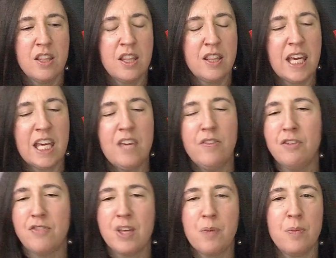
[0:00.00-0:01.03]
even
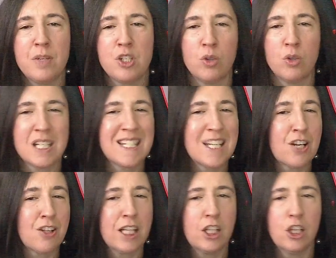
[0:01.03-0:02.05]
if they don't
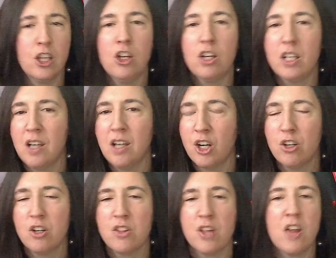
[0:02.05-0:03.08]
necessarily look
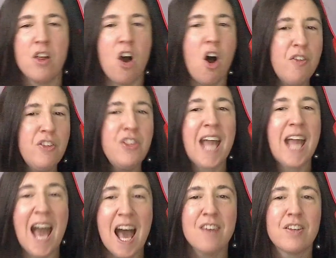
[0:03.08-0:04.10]
younger, often they
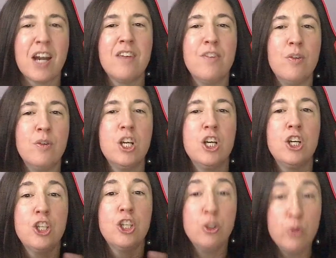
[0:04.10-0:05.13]
have kind of a
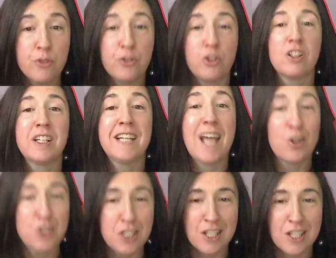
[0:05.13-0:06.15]
youthful
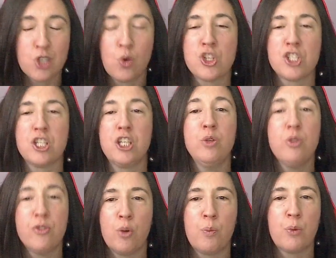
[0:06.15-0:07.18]
countenance or just a
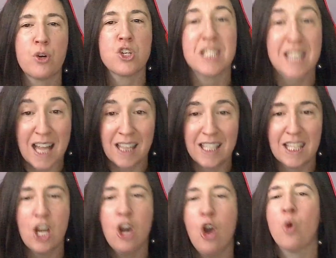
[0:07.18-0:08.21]
youthful personality,
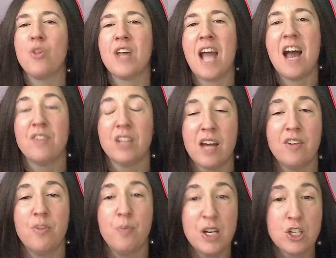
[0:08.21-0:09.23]
or they have a lot
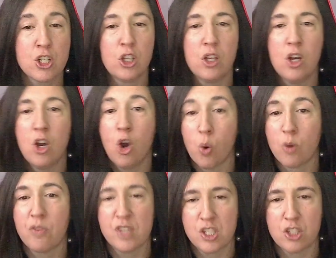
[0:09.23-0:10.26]
of mental or
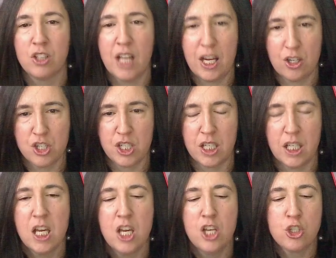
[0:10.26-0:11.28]
physical energy.
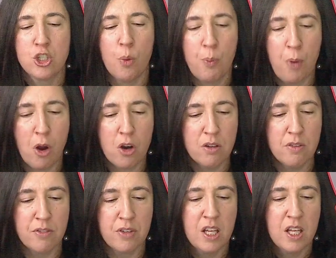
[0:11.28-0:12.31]
So
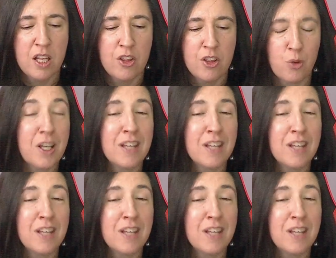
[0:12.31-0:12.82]
the